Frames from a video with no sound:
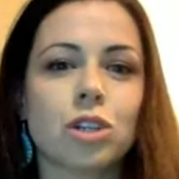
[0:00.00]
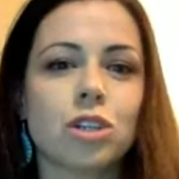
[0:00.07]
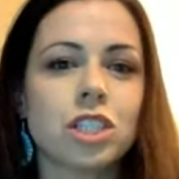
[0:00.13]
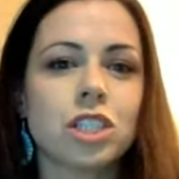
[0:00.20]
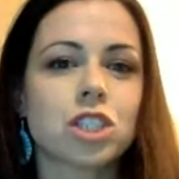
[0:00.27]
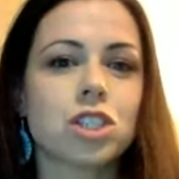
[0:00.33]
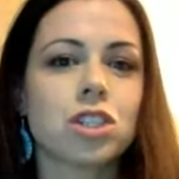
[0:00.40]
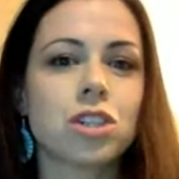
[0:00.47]
you
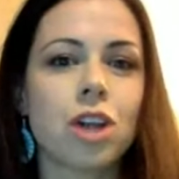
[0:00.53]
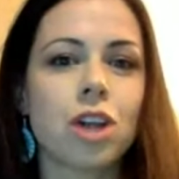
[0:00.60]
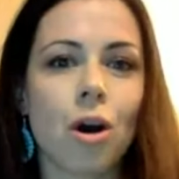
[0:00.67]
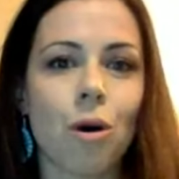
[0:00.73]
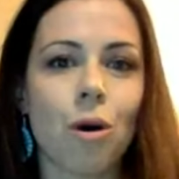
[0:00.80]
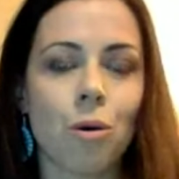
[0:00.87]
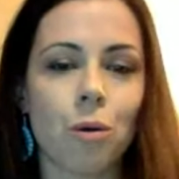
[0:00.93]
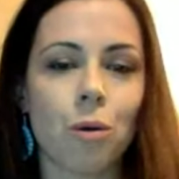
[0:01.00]
just
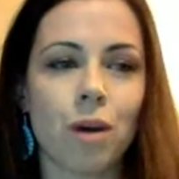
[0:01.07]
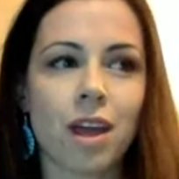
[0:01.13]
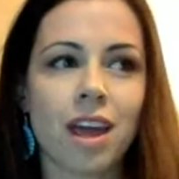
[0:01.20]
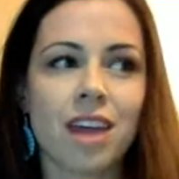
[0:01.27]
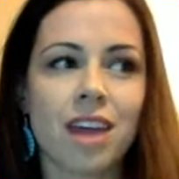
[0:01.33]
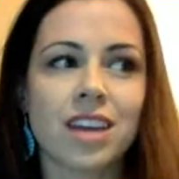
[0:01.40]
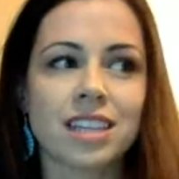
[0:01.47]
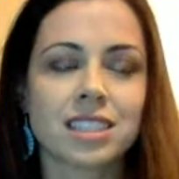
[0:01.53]
know
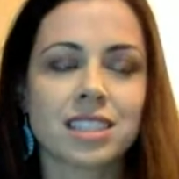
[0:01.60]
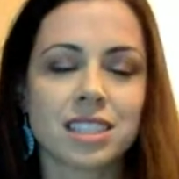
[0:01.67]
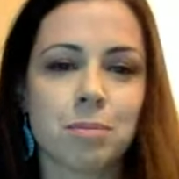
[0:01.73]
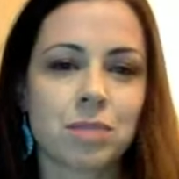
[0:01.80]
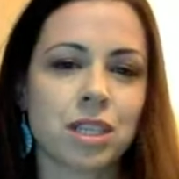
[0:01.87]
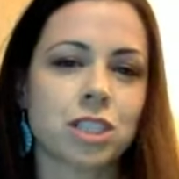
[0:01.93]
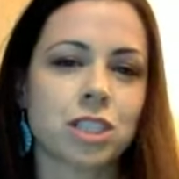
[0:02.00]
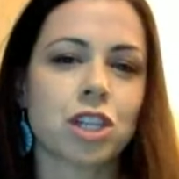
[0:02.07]
that
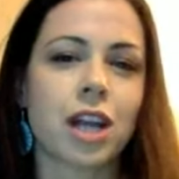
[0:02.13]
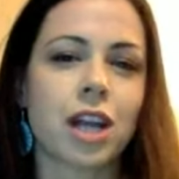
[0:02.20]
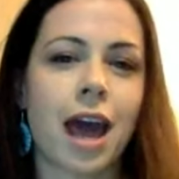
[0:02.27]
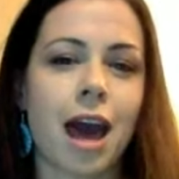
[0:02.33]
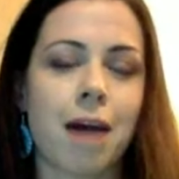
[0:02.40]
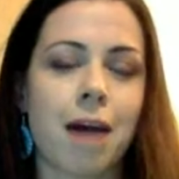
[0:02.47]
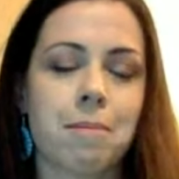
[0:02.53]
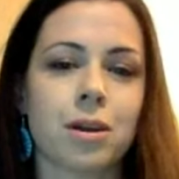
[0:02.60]
something's going to
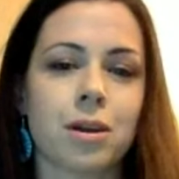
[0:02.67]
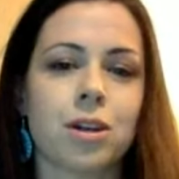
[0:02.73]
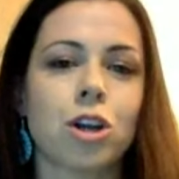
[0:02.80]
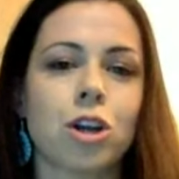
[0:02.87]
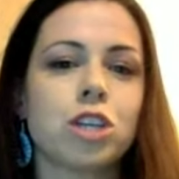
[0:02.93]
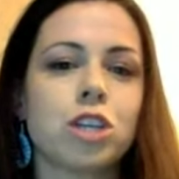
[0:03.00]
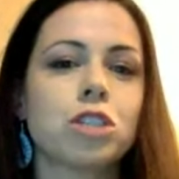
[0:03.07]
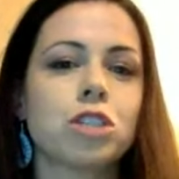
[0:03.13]
happen, or
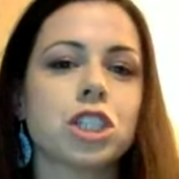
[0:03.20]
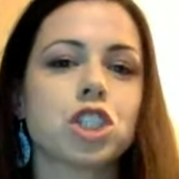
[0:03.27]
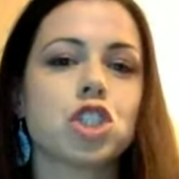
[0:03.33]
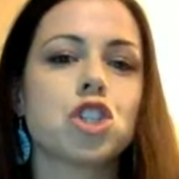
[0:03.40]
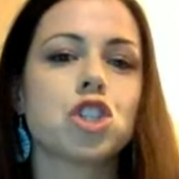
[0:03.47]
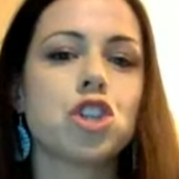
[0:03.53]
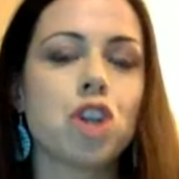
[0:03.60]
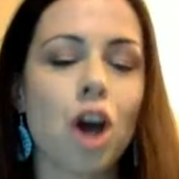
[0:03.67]
you just
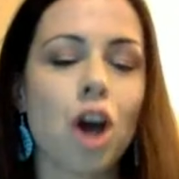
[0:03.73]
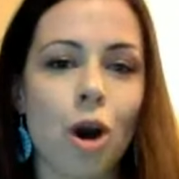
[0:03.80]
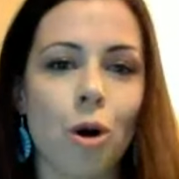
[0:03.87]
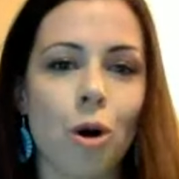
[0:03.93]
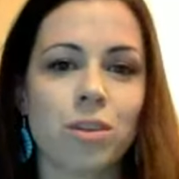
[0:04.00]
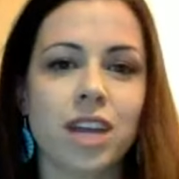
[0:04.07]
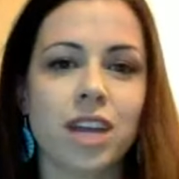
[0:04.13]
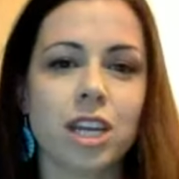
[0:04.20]

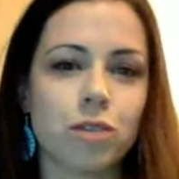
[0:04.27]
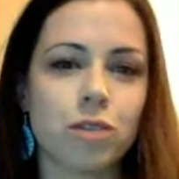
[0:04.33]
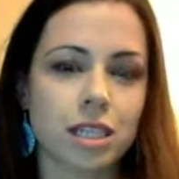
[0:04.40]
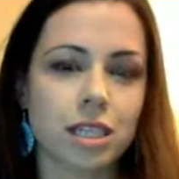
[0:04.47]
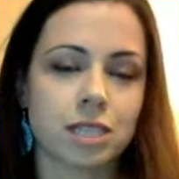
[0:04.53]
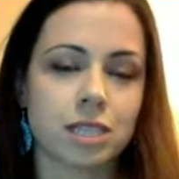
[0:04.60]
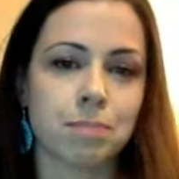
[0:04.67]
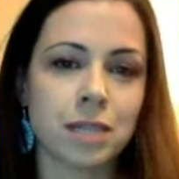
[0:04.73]
know that you
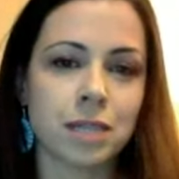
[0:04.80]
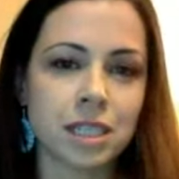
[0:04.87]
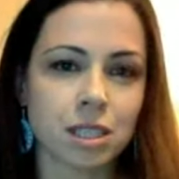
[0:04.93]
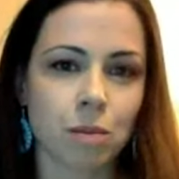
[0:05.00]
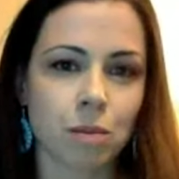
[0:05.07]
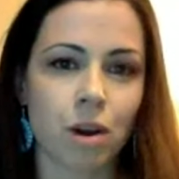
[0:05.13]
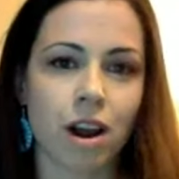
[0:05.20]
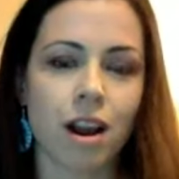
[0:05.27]
get to be
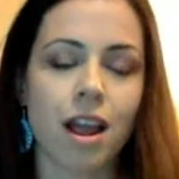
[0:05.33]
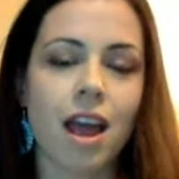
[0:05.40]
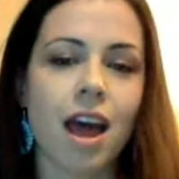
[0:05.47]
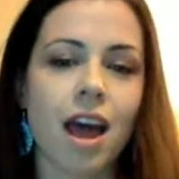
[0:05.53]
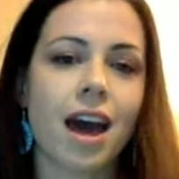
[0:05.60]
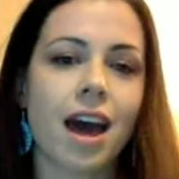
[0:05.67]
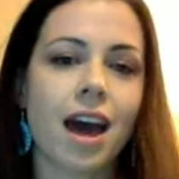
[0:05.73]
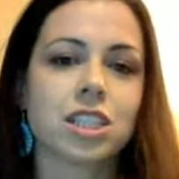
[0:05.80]
somewhere
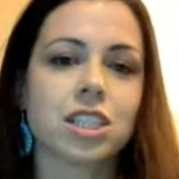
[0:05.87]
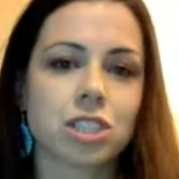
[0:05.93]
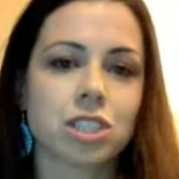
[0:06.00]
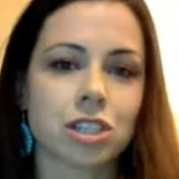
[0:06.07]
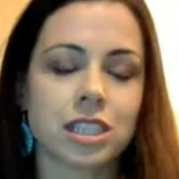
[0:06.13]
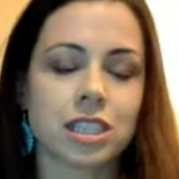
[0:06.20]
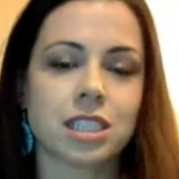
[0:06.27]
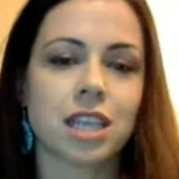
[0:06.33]
at a
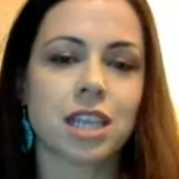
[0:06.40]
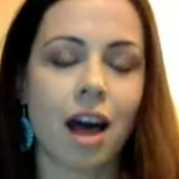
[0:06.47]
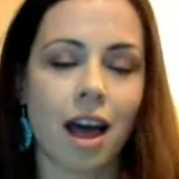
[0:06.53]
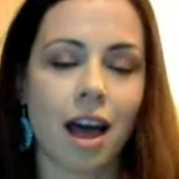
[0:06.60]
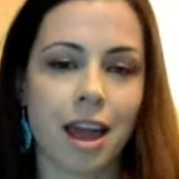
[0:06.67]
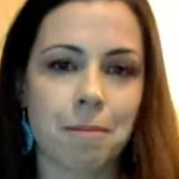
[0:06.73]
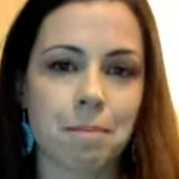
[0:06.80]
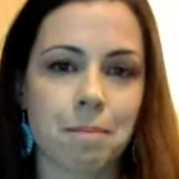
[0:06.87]
certain
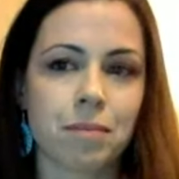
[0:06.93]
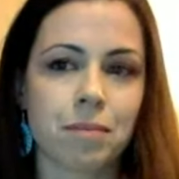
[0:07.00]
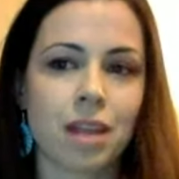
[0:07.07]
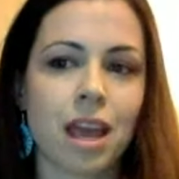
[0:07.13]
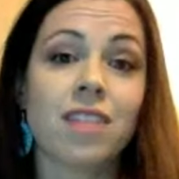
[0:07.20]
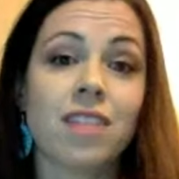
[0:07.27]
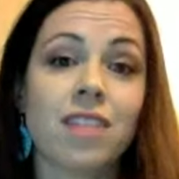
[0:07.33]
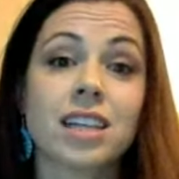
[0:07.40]
time.
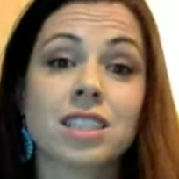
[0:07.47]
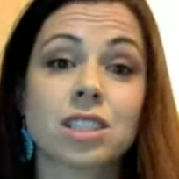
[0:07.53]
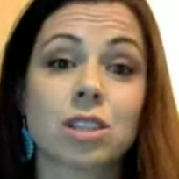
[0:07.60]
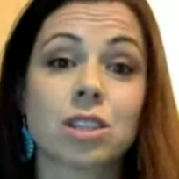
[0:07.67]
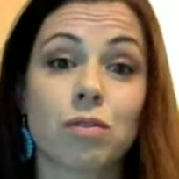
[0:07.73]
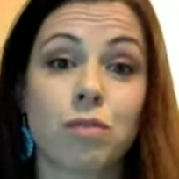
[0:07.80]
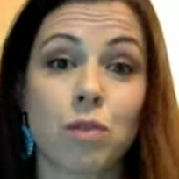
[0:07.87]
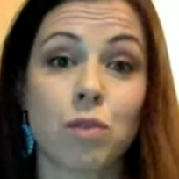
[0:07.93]
And that's
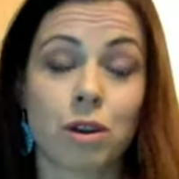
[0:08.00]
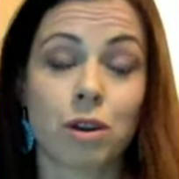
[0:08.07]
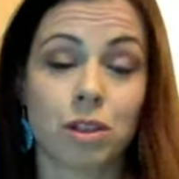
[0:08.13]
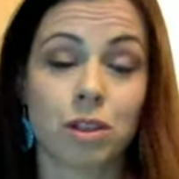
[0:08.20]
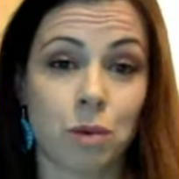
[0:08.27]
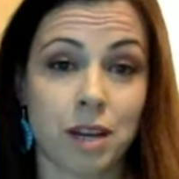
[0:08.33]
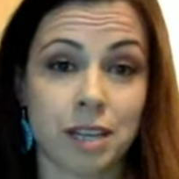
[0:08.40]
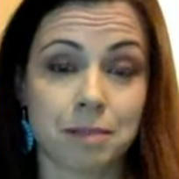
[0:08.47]
the fourth
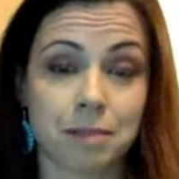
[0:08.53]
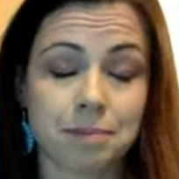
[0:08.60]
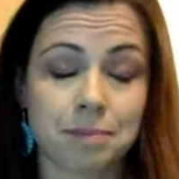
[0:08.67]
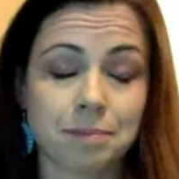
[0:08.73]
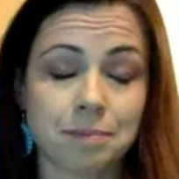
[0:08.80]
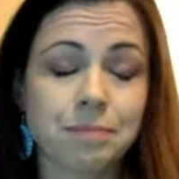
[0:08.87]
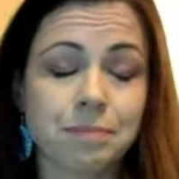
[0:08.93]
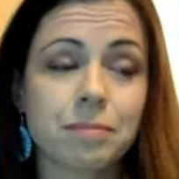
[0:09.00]
one.
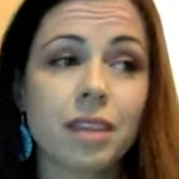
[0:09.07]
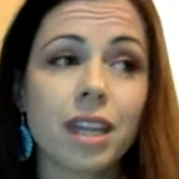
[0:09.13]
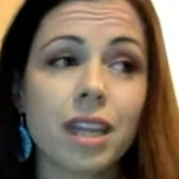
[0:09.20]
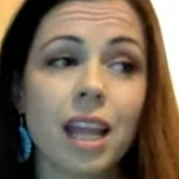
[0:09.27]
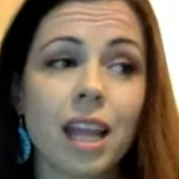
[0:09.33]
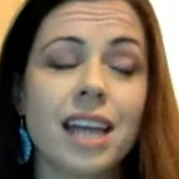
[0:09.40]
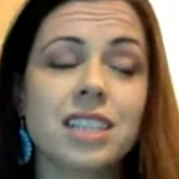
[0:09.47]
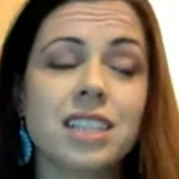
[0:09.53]

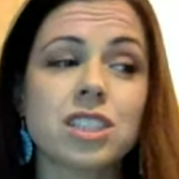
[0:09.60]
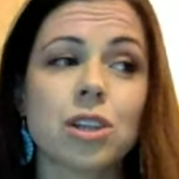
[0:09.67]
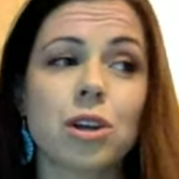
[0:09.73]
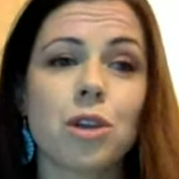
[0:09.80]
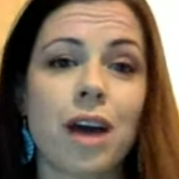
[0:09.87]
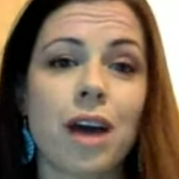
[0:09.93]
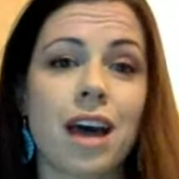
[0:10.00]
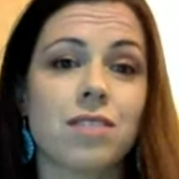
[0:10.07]
And so
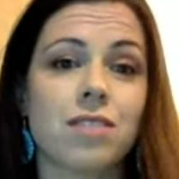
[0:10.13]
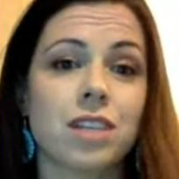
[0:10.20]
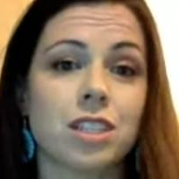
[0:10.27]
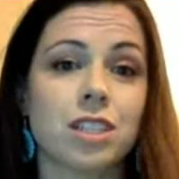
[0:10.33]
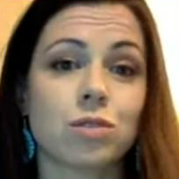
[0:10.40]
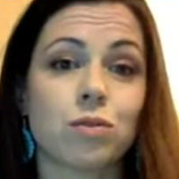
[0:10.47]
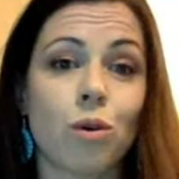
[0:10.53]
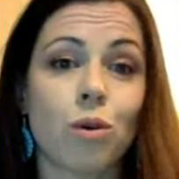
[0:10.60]
you have
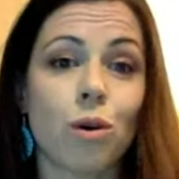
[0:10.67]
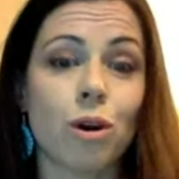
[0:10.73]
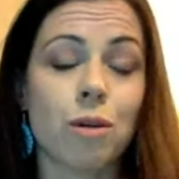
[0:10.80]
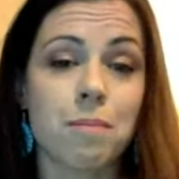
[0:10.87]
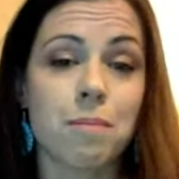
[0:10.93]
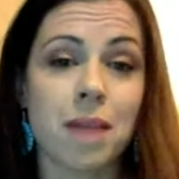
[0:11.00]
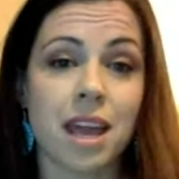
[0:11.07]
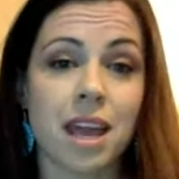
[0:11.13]
these four
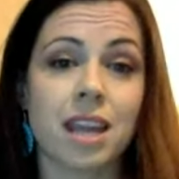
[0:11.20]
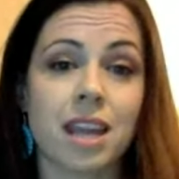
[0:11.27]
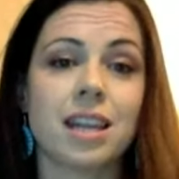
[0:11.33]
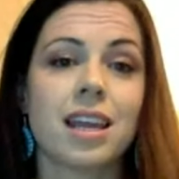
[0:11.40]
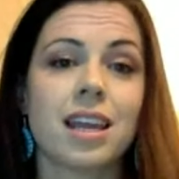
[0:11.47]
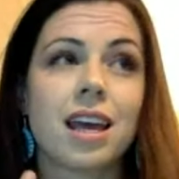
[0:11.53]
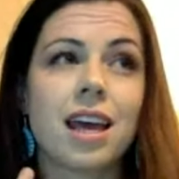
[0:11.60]
main